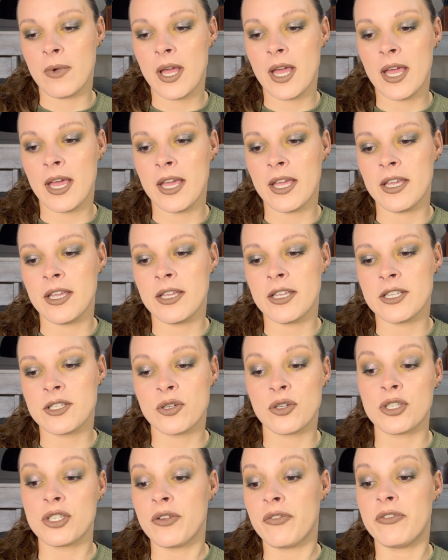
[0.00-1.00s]
a
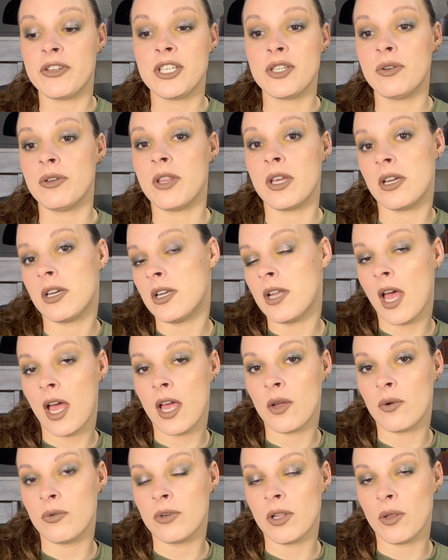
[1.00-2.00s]
sort of video that I
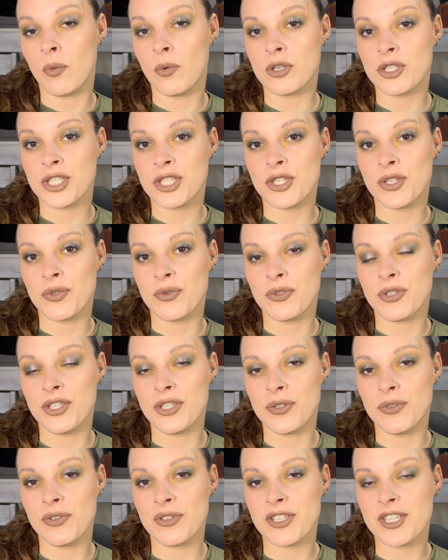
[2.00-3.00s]
will want to
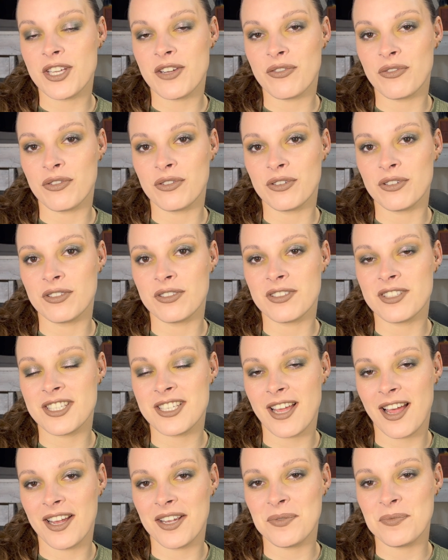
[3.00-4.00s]
do several
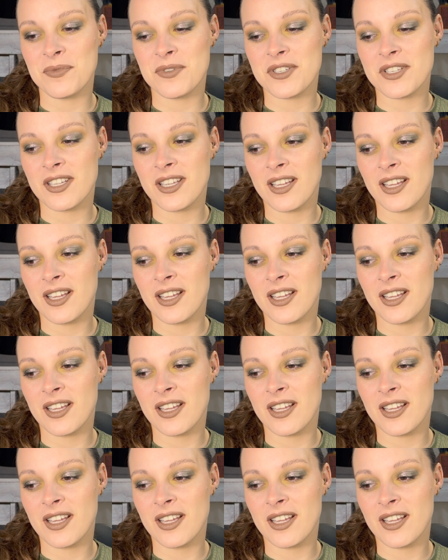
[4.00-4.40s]
times.